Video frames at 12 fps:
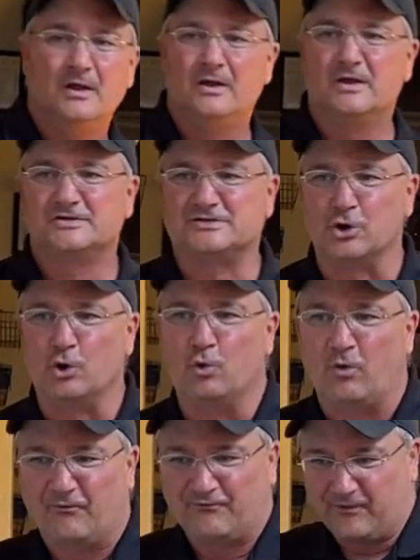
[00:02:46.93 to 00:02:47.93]

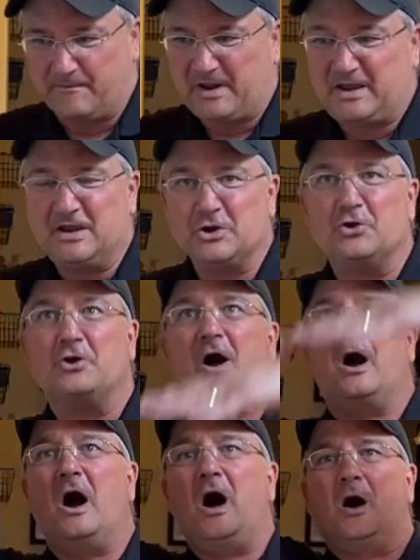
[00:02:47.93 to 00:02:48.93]
So from here
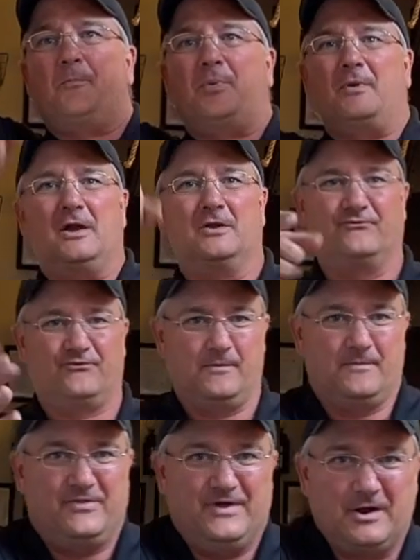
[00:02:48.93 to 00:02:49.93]
up and
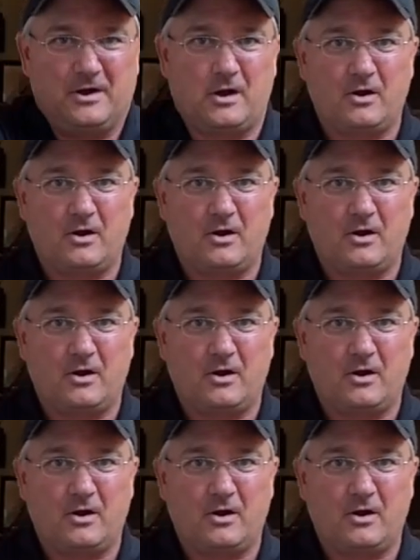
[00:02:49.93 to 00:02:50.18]
from there